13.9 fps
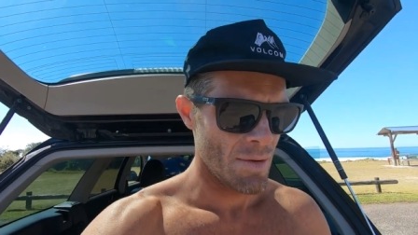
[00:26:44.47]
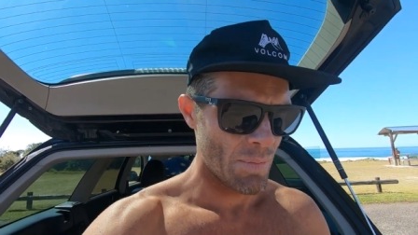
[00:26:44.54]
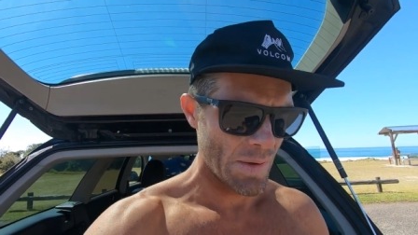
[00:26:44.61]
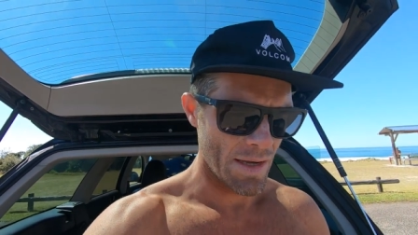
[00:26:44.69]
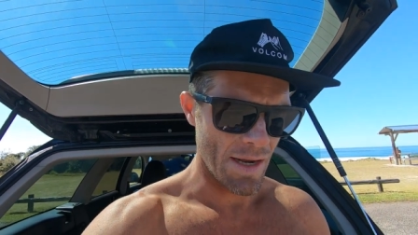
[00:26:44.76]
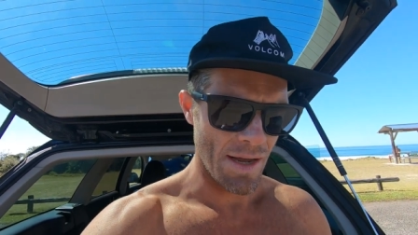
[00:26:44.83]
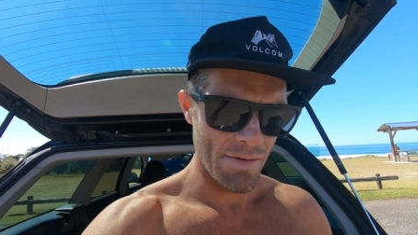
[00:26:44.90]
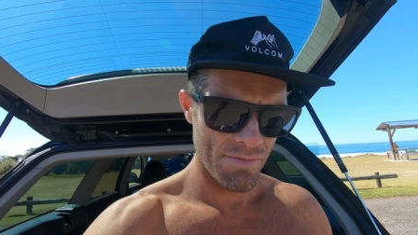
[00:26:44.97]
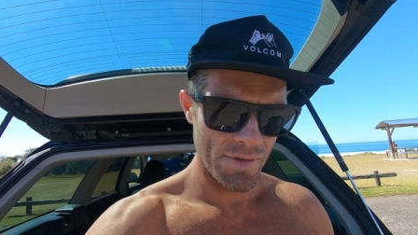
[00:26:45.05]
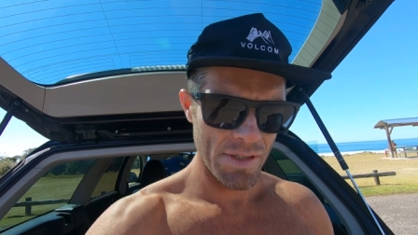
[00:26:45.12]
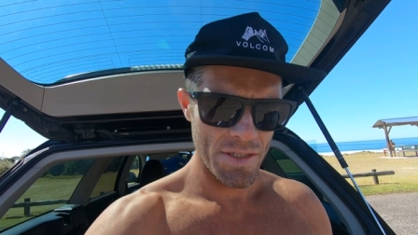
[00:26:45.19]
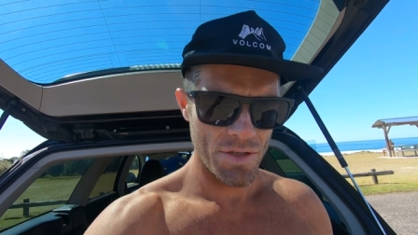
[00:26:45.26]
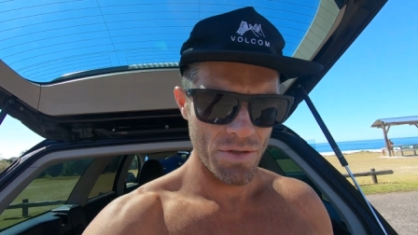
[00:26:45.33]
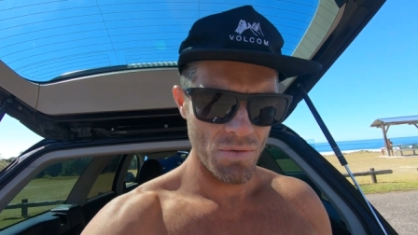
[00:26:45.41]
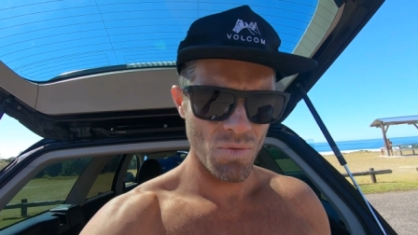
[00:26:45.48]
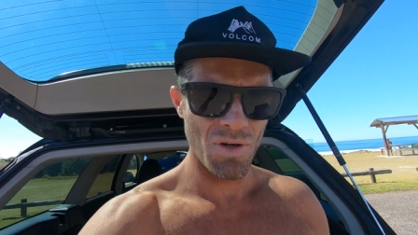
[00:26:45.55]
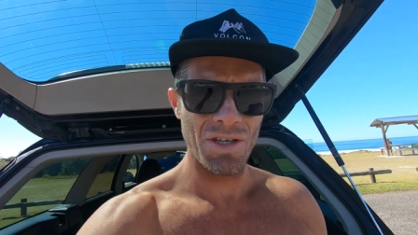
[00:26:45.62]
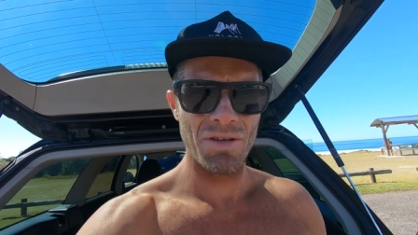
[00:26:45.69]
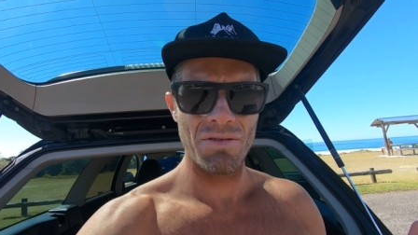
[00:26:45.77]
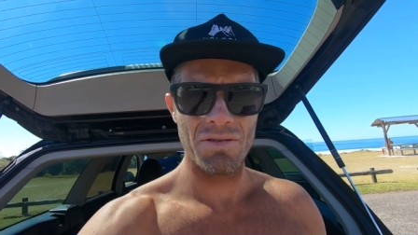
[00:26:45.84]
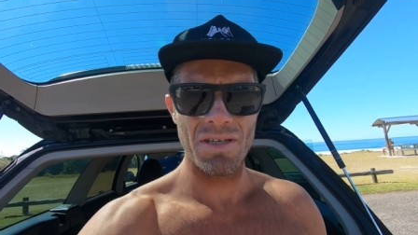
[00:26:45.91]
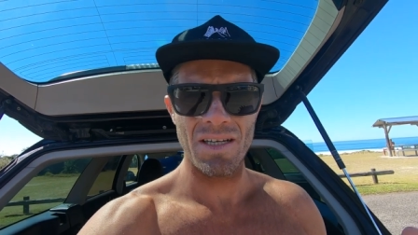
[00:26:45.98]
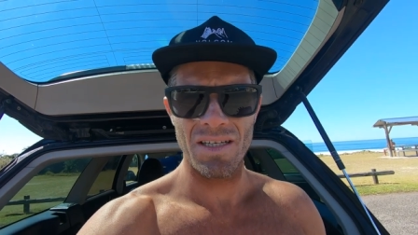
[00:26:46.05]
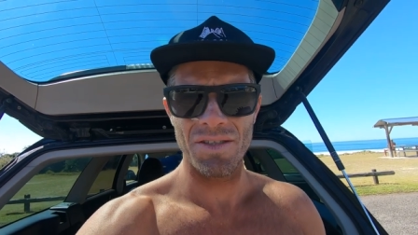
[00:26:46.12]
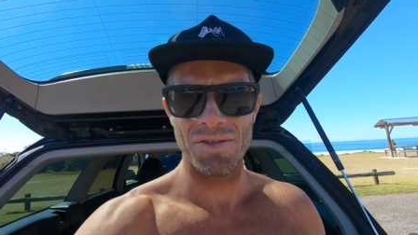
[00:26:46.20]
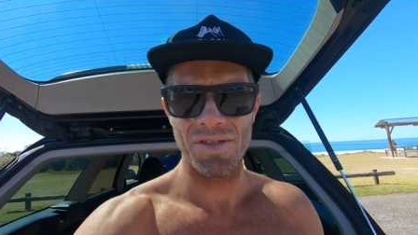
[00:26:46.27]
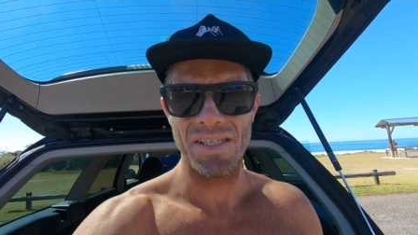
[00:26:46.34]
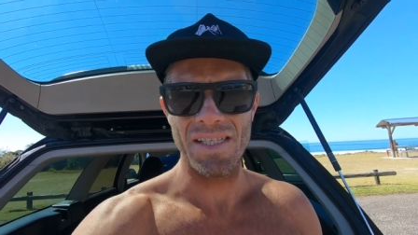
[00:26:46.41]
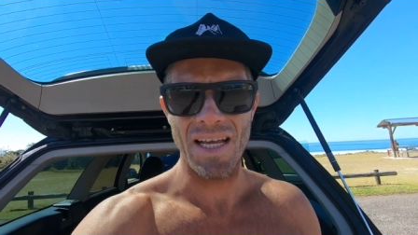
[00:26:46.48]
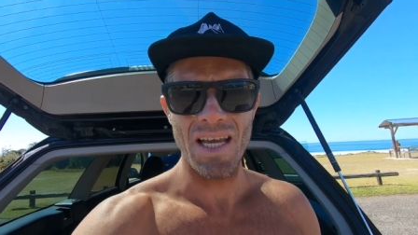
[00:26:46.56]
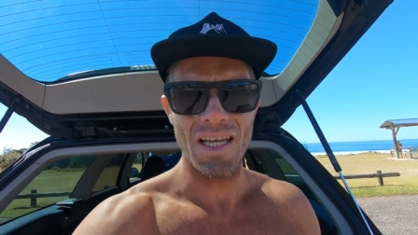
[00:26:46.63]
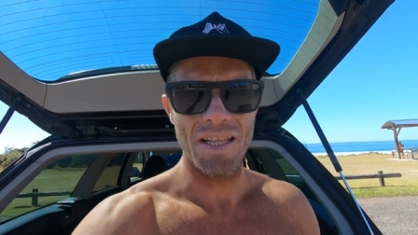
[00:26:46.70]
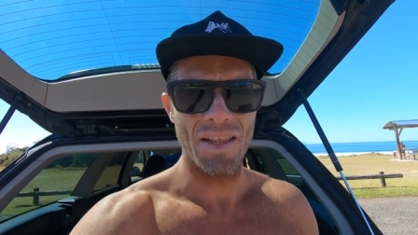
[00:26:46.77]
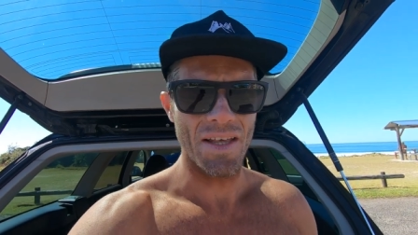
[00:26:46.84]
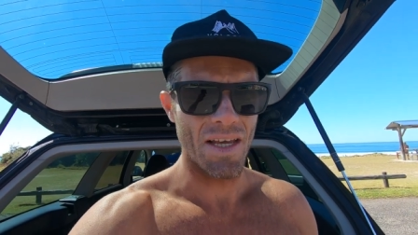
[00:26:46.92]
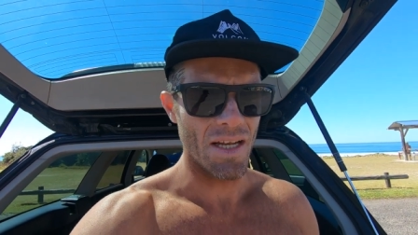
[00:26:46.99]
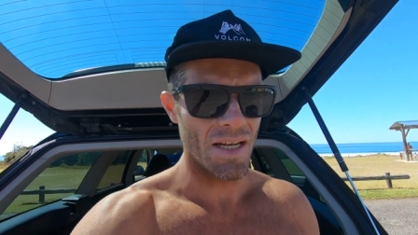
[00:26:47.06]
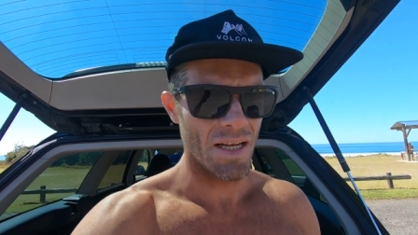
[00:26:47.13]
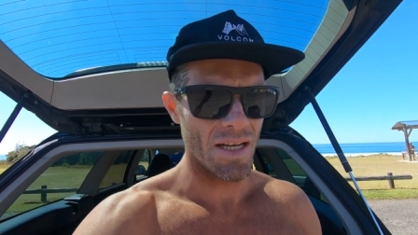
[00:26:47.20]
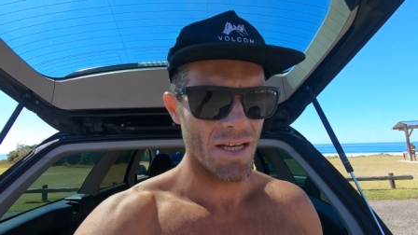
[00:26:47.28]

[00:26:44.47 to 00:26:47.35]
But I really do want you to understand that